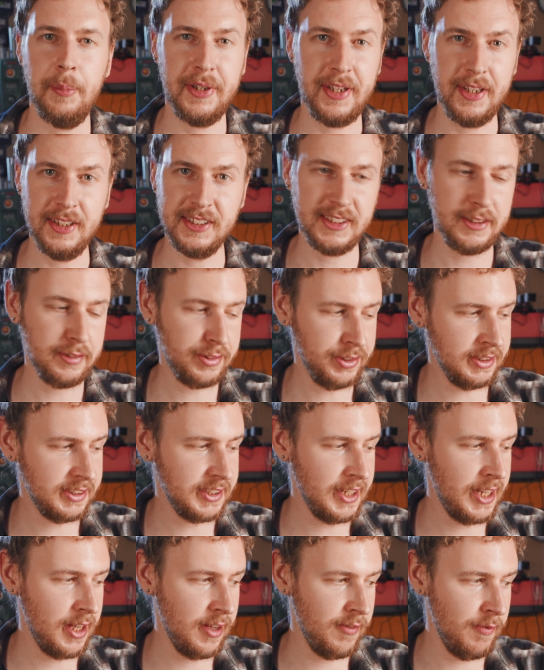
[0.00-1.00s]
Because these things
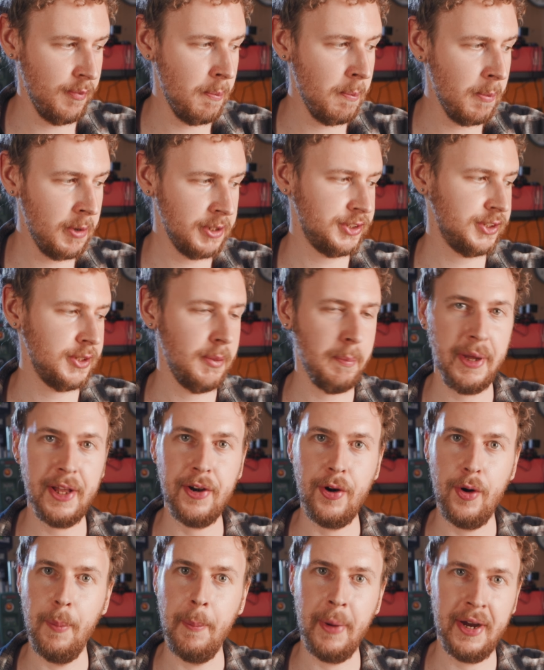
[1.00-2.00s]
have much
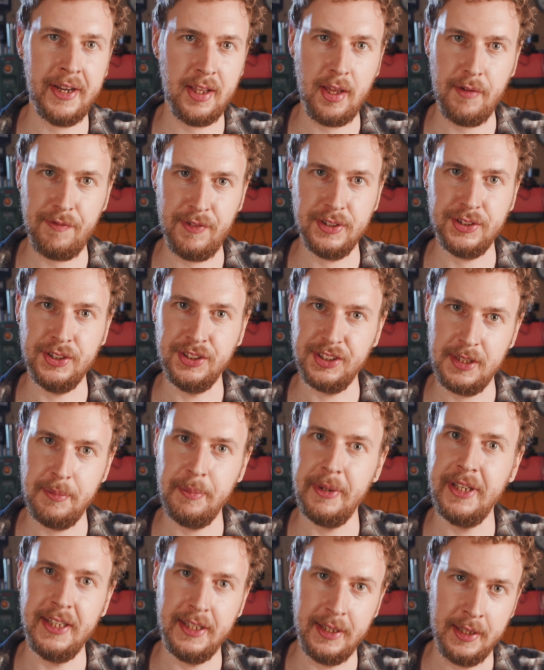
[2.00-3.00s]
better mining efficiency,
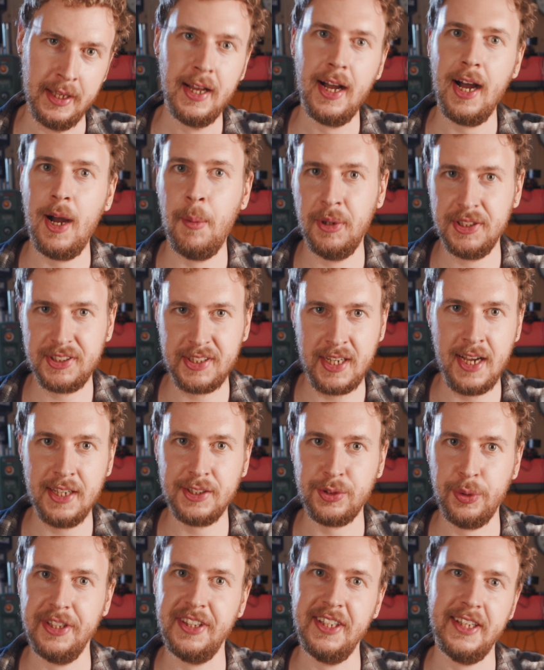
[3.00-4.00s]
meaning how much
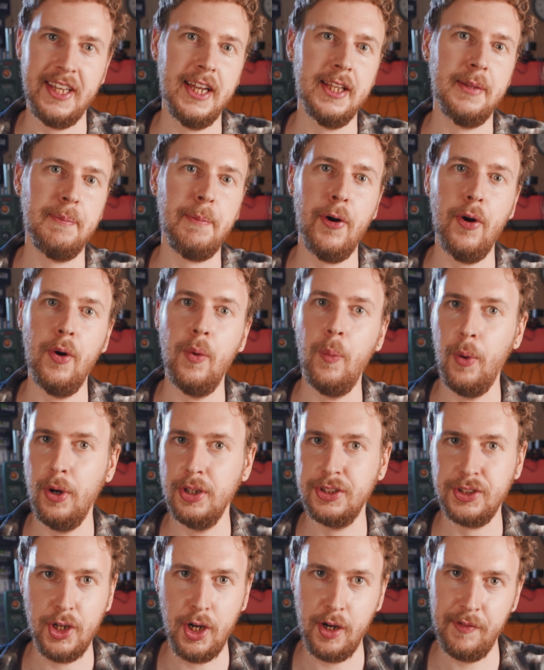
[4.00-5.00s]
hash rate they get per
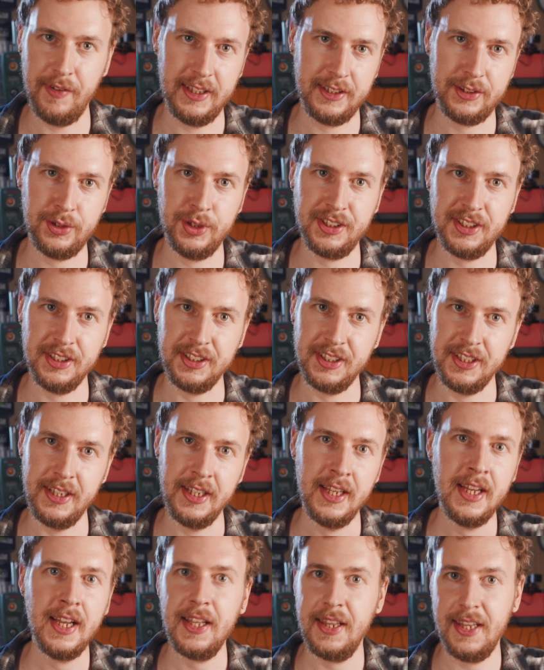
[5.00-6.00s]
watt of electricity
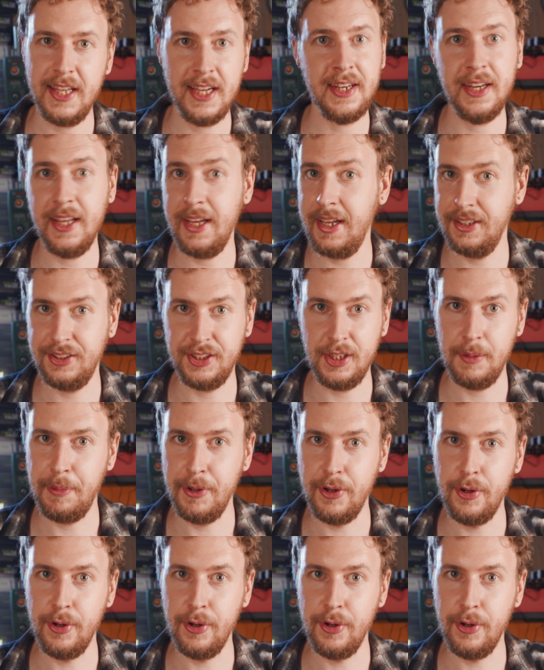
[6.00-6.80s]
than a G P